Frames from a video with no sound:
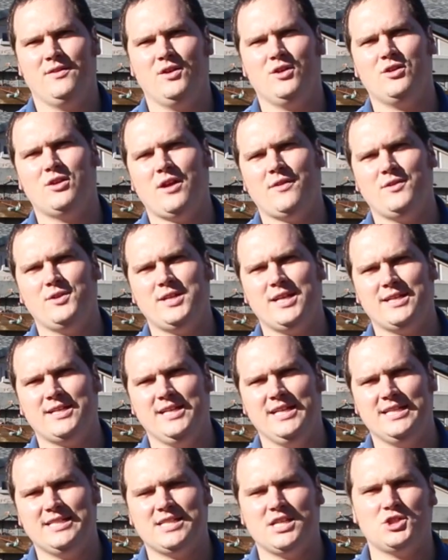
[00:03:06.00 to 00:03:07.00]
There are other
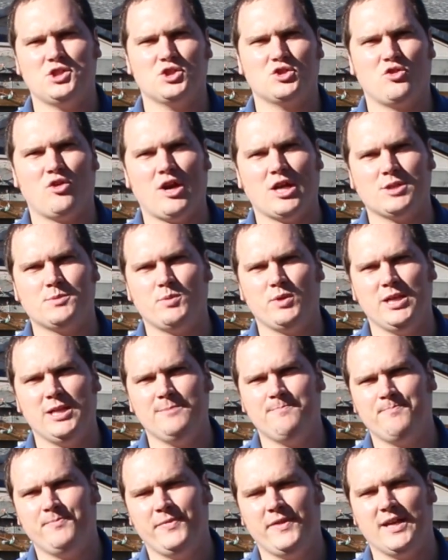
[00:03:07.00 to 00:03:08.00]
techniques such as
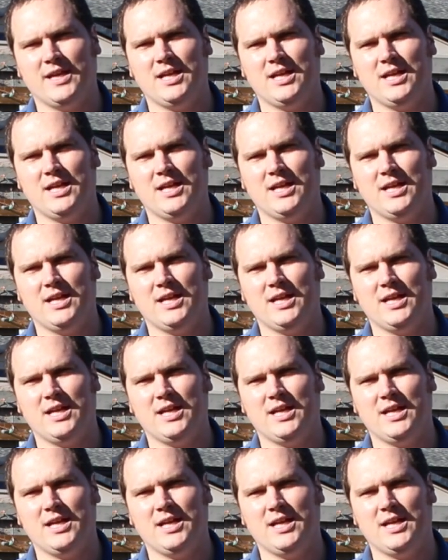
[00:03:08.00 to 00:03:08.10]
crossbreeding